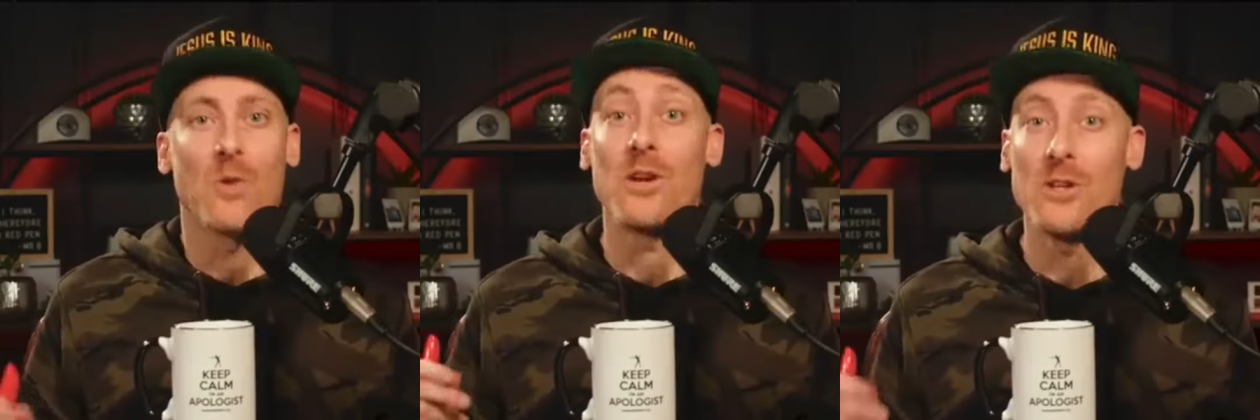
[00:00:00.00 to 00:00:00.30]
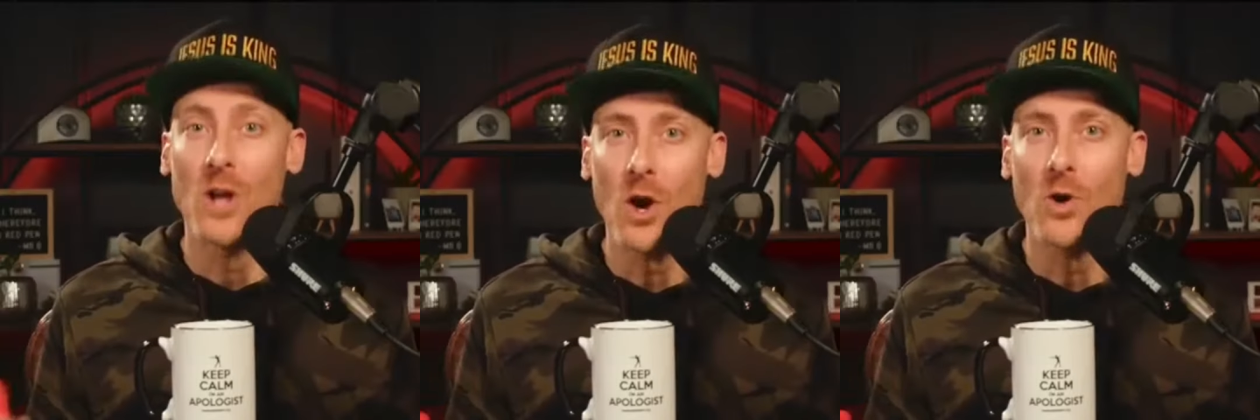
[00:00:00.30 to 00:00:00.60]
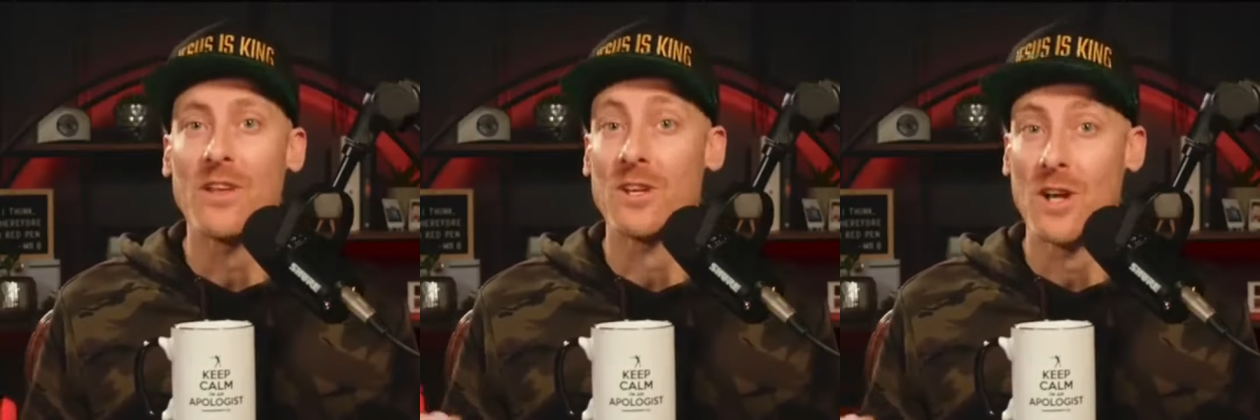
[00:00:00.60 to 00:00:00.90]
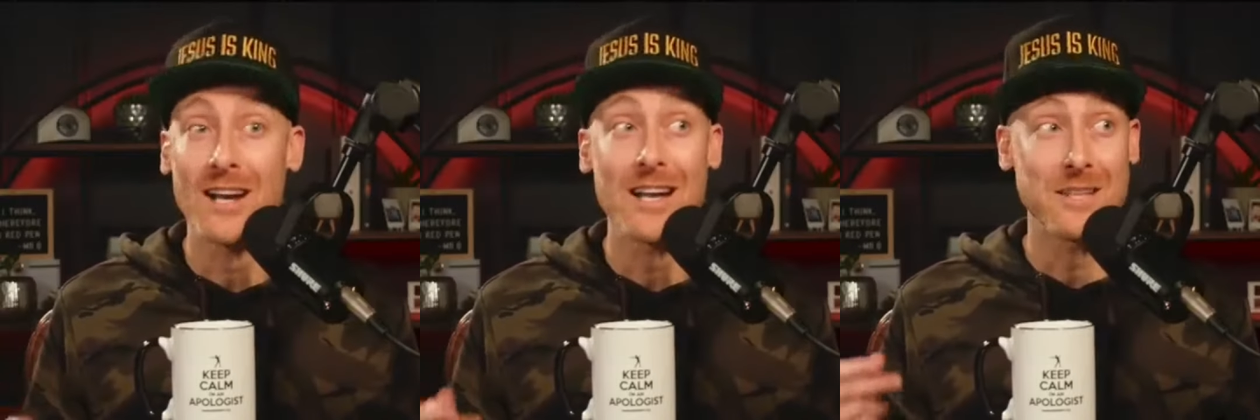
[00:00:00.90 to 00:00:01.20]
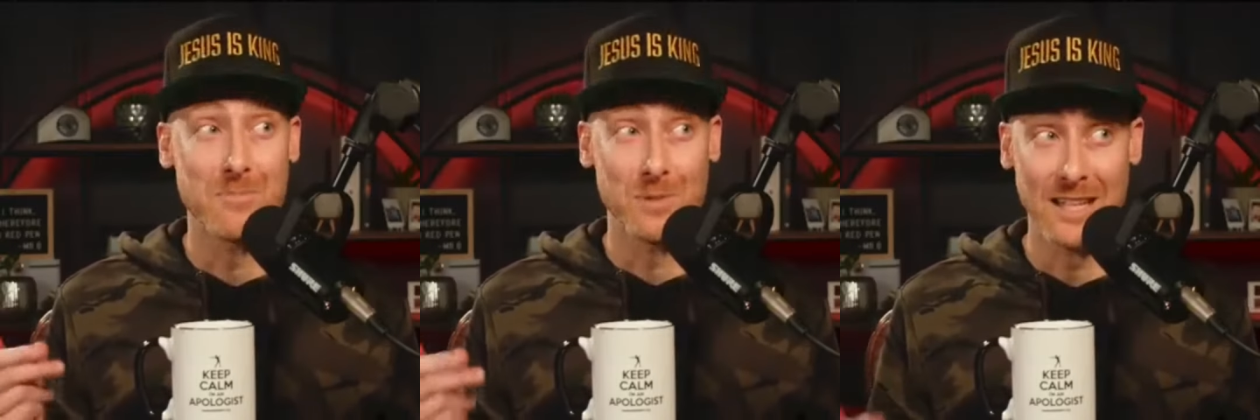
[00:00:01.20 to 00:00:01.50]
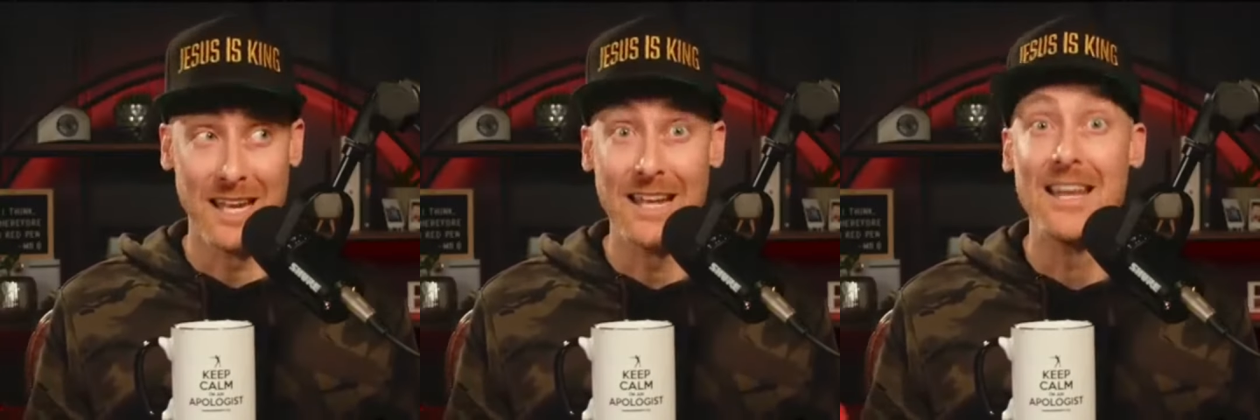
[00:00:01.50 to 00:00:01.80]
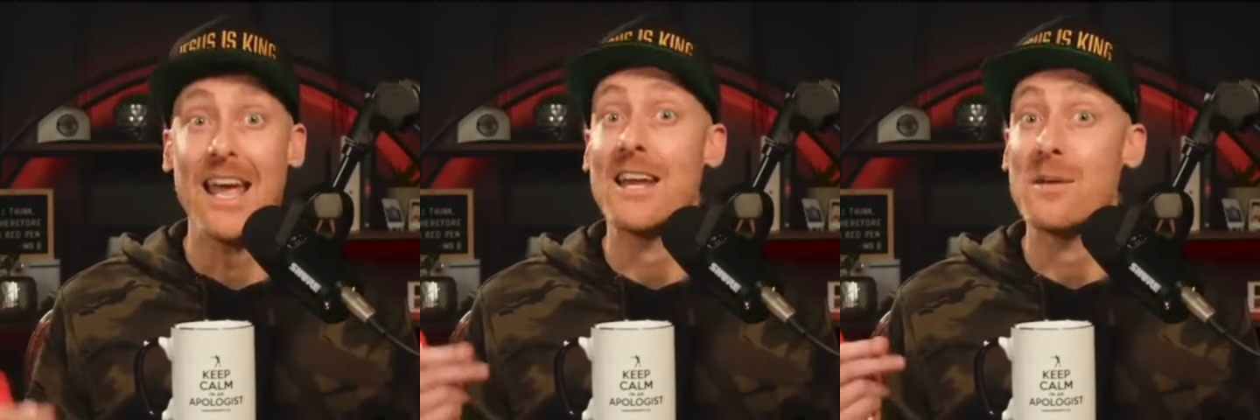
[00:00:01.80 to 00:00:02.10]
We know that God has a plan
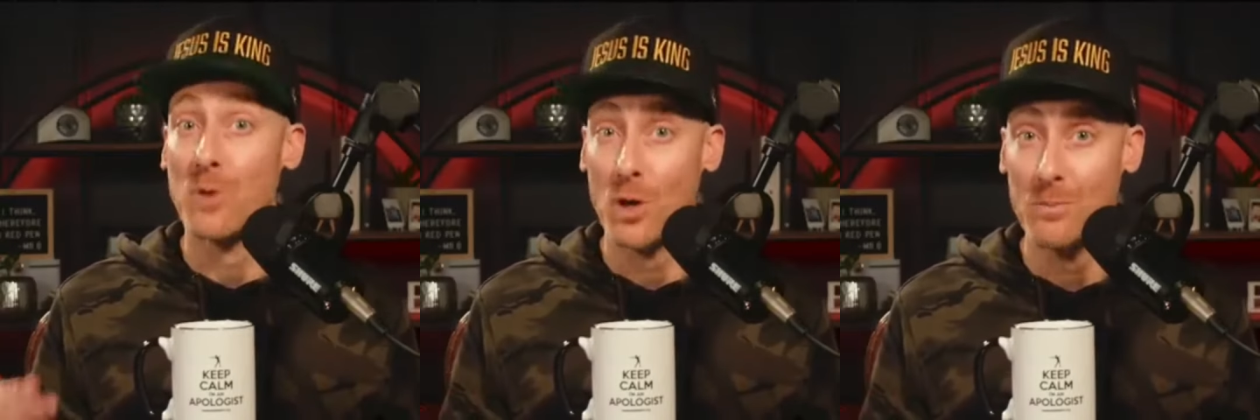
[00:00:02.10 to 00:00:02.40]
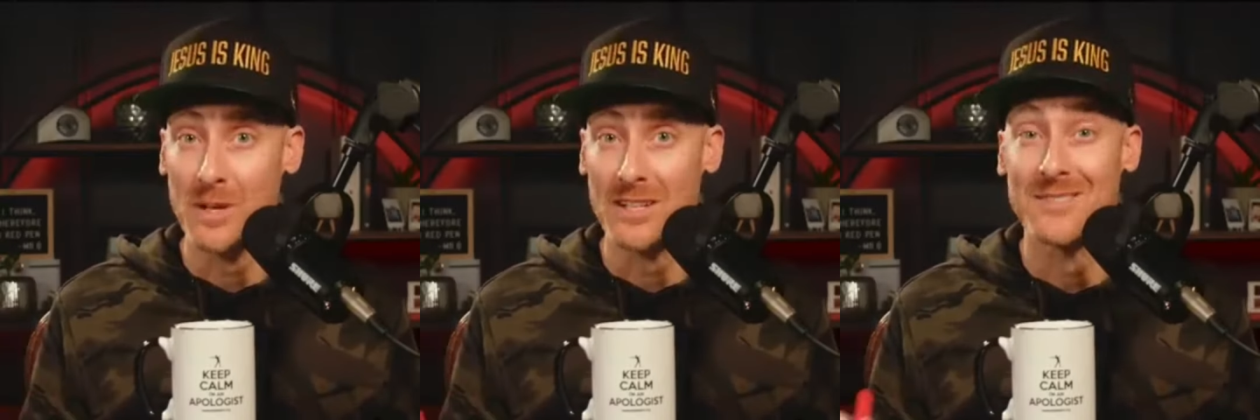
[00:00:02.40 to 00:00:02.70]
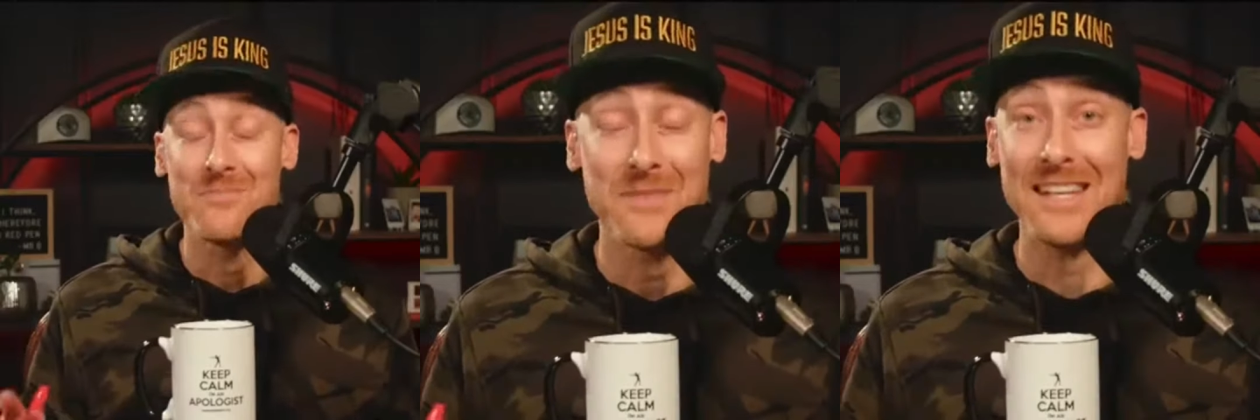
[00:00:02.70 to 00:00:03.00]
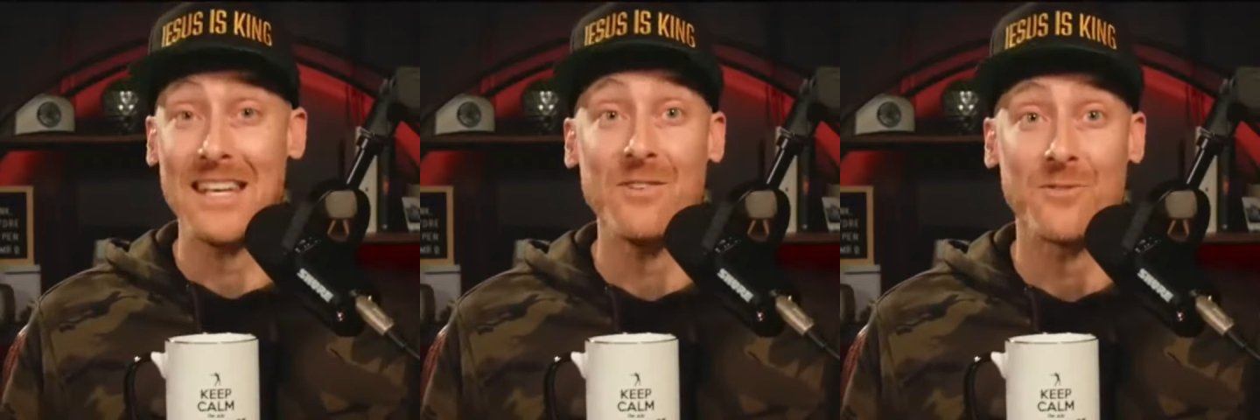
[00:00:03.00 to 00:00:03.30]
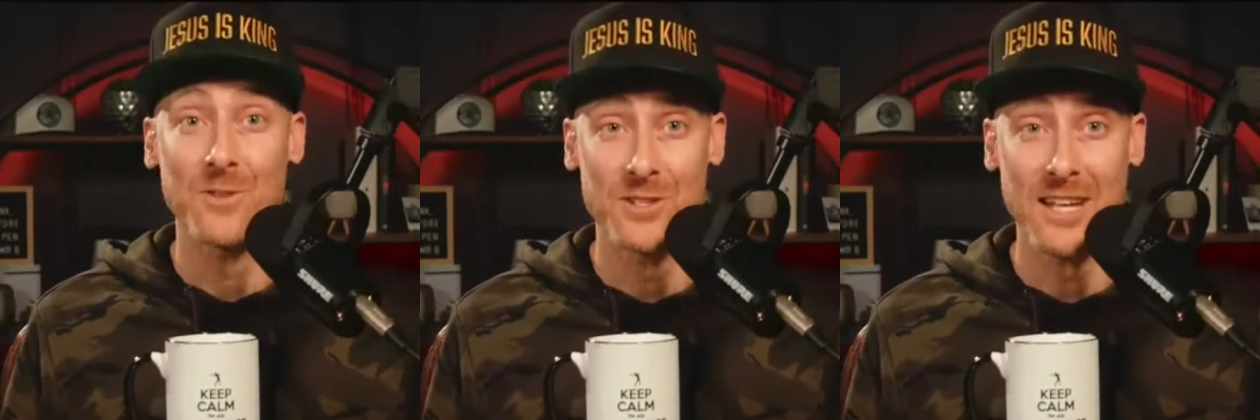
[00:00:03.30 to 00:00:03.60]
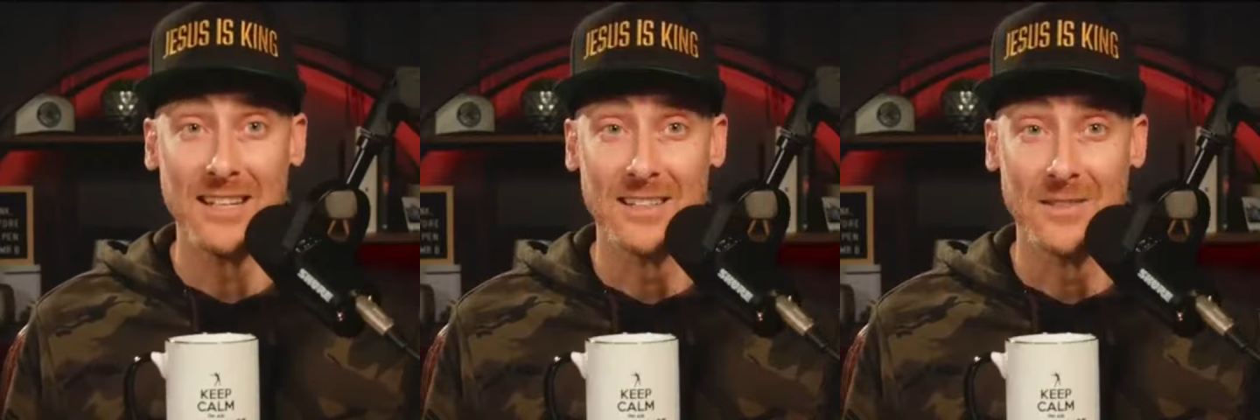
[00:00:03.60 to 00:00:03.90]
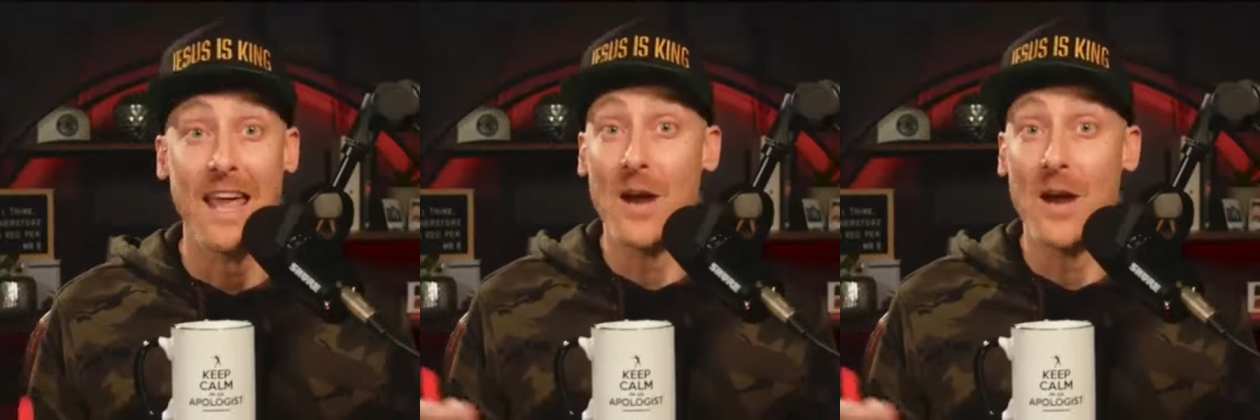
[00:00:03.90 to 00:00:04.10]
and a purpose even for Satan.